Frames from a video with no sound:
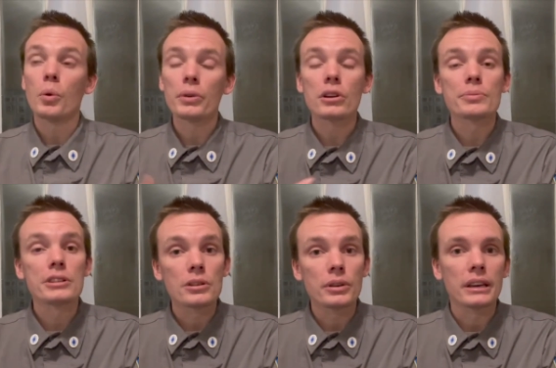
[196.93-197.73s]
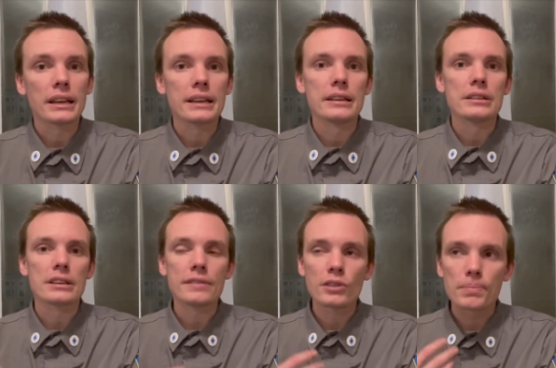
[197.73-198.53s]
we're going to be doing is,
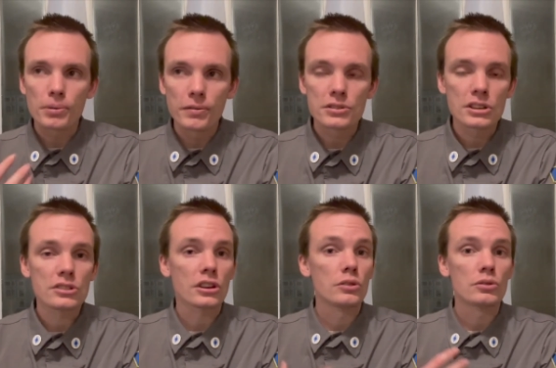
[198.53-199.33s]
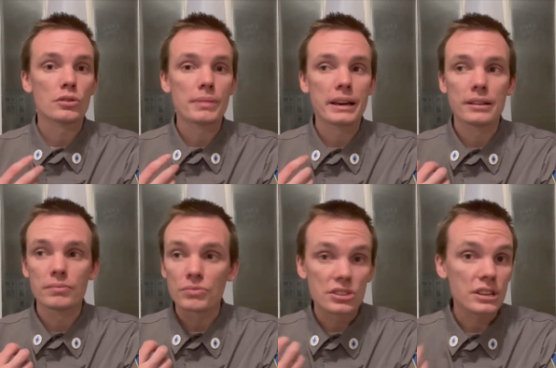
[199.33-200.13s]
even though provinces are going to remain
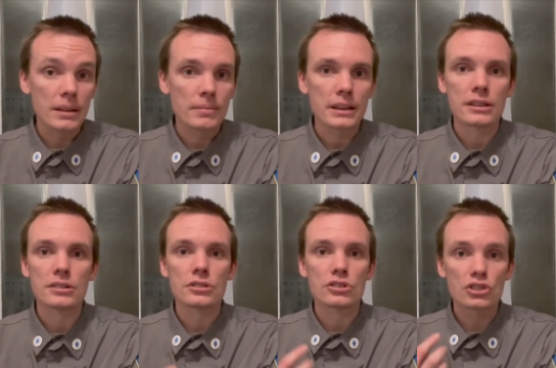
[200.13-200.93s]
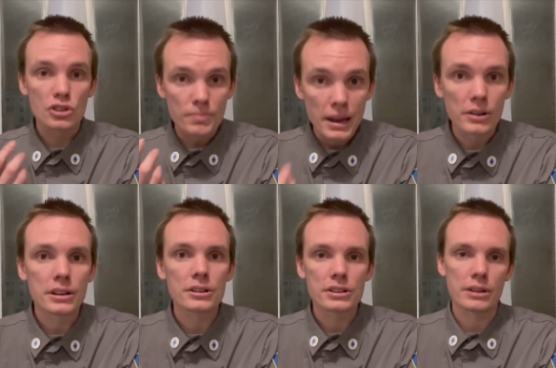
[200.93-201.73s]
the same, it is Stomarian
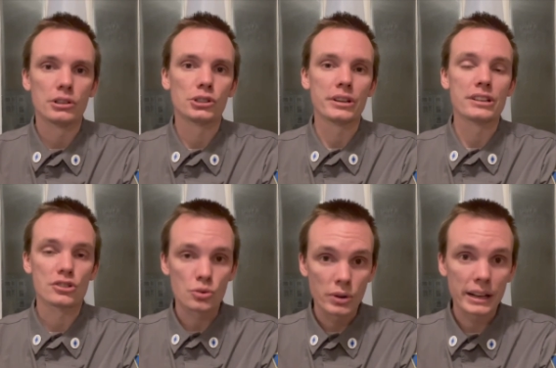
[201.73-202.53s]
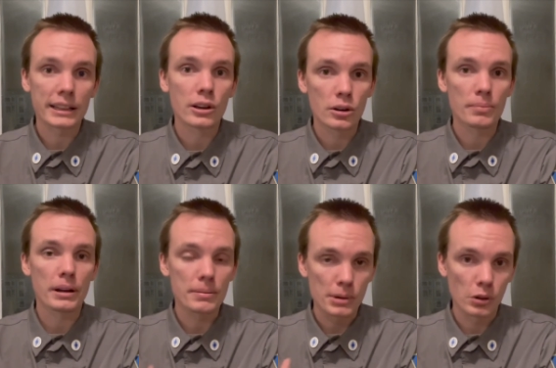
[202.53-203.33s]
territory. It is directly owned by the
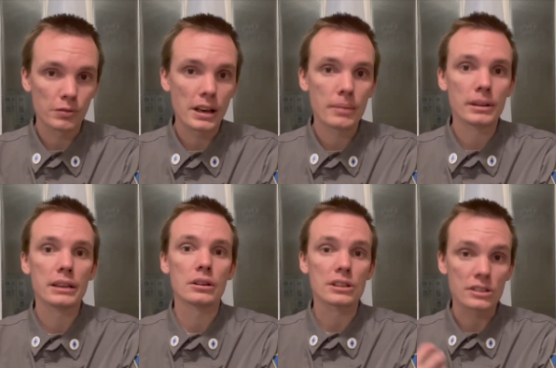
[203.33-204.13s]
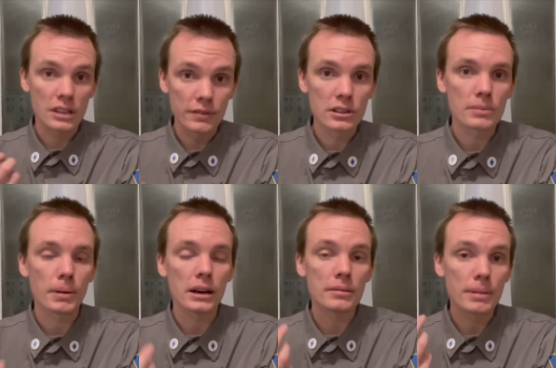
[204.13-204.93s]
imperial family and is governed by
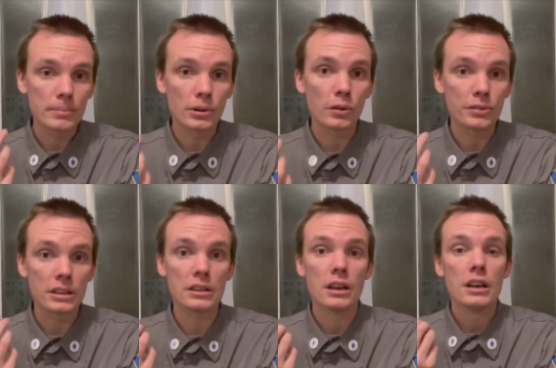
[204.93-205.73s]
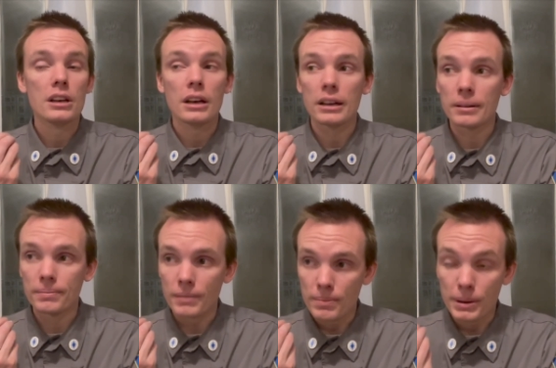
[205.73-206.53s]
a member of the
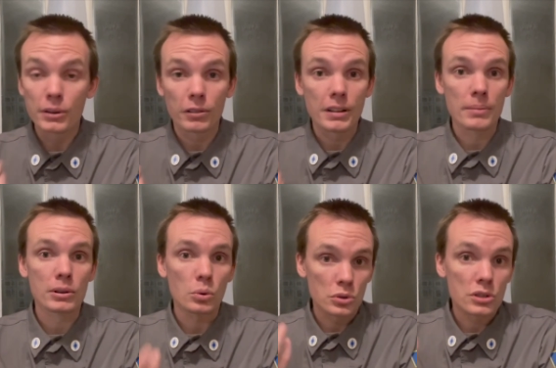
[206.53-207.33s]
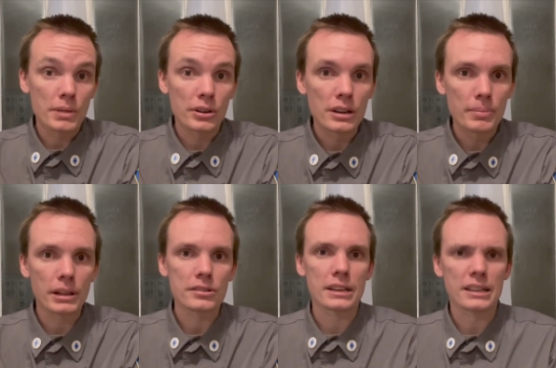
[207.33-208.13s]
imperial family or Stomarian
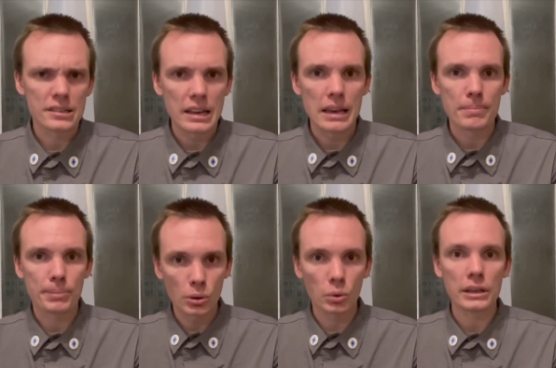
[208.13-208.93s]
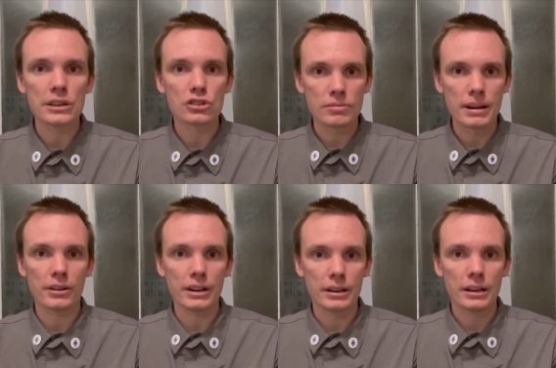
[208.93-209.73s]
nobility. It is a purely
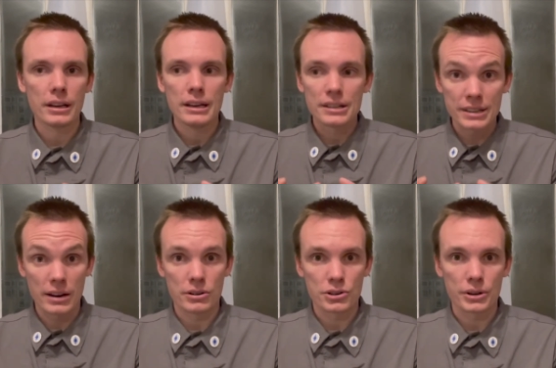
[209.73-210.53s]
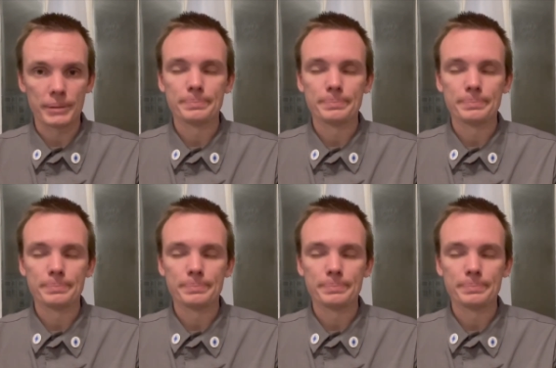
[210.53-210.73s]
Stomarian territory.